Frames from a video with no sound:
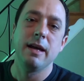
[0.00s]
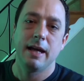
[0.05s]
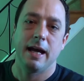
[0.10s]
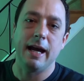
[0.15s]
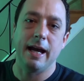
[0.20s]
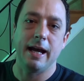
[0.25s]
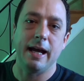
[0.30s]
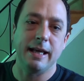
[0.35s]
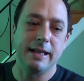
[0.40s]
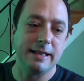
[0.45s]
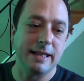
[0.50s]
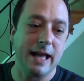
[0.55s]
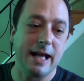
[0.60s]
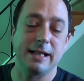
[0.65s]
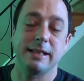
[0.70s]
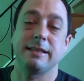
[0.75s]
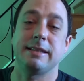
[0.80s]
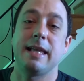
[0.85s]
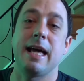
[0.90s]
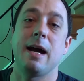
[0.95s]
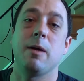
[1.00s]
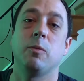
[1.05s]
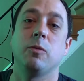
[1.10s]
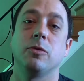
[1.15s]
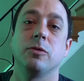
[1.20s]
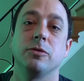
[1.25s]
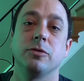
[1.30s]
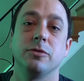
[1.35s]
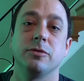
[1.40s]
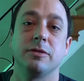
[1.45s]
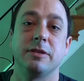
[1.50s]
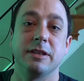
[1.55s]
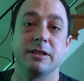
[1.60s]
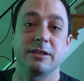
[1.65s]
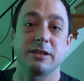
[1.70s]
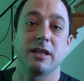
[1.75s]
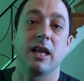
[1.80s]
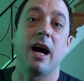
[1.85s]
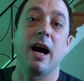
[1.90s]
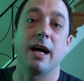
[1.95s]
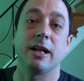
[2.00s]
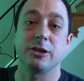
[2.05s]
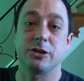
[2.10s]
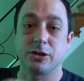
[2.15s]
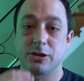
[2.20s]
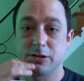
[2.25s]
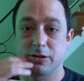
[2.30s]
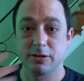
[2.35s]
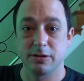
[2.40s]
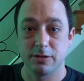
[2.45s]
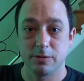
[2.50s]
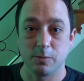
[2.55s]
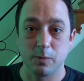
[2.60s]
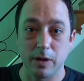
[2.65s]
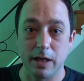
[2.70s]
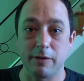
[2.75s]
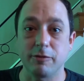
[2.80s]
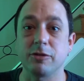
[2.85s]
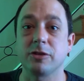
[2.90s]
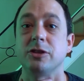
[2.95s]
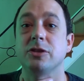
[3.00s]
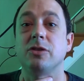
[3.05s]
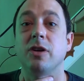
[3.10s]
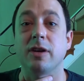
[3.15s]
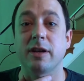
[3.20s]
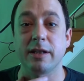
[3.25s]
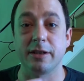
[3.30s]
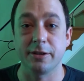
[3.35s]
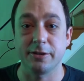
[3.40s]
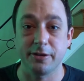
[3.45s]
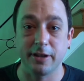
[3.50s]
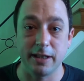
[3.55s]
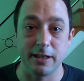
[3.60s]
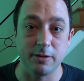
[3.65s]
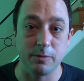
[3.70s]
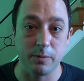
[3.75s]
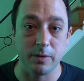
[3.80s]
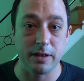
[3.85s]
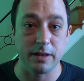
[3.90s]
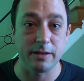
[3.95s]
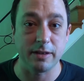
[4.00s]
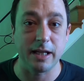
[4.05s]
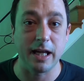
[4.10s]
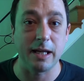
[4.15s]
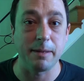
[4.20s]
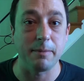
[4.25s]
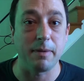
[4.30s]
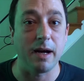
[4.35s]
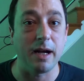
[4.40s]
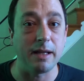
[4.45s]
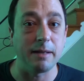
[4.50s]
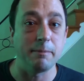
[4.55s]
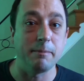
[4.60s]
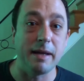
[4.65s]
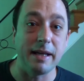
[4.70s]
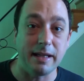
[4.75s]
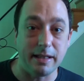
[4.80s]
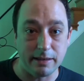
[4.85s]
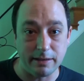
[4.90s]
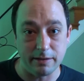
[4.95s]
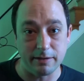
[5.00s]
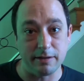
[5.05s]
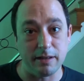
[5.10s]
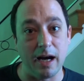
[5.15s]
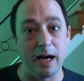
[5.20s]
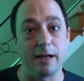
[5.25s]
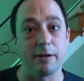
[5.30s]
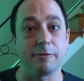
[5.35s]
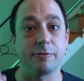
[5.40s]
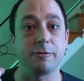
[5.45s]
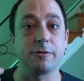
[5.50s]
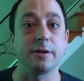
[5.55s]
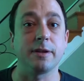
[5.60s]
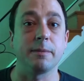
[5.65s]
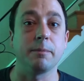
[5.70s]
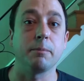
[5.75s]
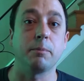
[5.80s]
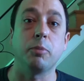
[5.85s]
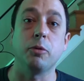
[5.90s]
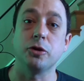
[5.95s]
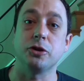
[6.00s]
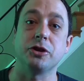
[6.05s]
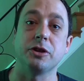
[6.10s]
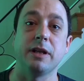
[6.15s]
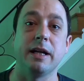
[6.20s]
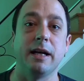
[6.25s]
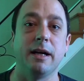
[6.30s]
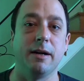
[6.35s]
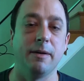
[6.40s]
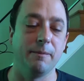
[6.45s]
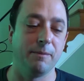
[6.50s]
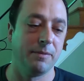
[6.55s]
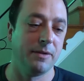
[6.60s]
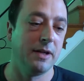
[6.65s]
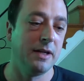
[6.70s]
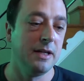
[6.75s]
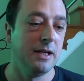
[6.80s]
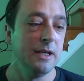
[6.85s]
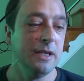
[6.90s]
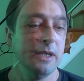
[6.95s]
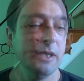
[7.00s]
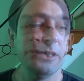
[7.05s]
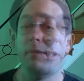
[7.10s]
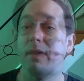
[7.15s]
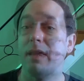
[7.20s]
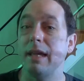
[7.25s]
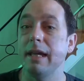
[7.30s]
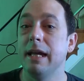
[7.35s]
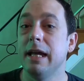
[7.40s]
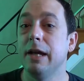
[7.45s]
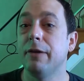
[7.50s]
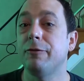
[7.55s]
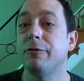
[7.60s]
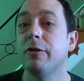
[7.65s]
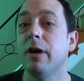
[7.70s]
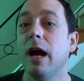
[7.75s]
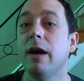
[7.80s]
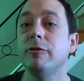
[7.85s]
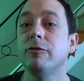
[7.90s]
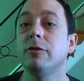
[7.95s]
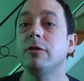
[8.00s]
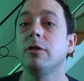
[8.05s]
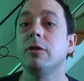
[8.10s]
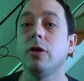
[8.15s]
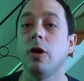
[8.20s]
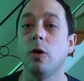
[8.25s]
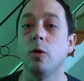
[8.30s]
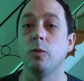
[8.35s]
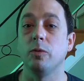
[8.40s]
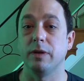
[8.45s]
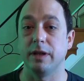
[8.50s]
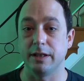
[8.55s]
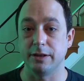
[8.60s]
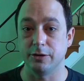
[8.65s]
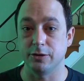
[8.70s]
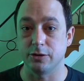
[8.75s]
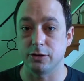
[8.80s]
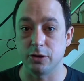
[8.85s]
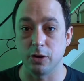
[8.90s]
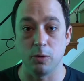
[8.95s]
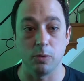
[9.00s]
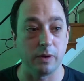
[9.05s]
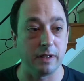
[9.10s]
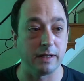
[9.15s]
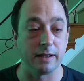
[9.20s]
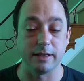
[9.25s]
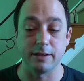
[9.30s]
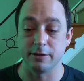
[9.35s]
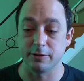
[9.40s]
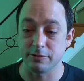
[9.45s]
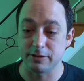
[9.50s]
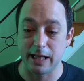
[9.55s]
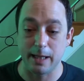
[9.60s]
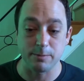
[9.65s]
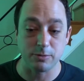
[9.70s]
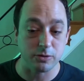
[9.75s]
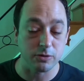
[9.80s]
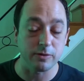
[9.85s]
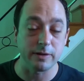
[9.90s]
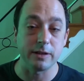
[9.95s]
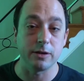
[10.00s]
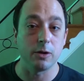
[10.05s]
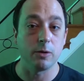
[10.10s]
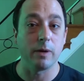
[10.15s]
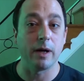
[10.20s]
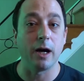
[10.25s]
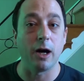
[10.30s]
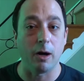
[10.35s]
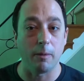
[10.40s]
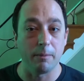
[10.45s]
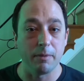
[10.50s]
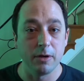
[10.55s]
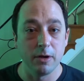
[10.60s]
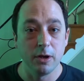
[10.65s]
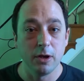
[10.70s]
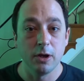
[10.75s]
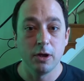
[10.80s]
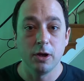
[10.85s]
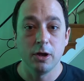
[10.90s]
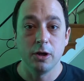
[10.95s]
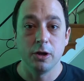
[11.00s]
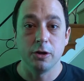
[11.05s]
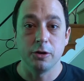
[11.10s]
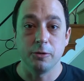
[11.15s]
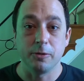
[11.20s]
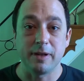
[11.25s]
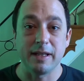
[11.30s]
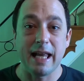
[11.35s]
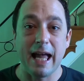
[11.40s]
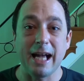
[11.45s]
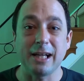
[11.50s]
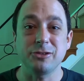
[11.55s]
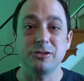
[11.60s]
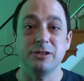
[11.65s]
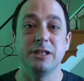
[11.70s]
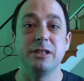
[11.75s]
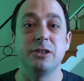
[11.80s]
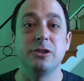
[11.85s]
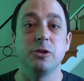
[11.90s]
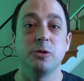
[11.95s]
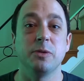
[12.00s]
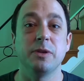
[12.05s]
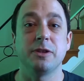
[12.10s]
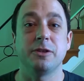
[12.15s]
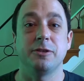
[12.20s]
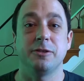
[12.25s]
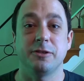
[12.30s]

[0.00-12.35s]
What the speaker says: and that will dislodge whatever's stuck in their airway, okay, by making the diaphragm push it out. If you're ever alone and you're choking and there's absolutely no help, you can actually do it to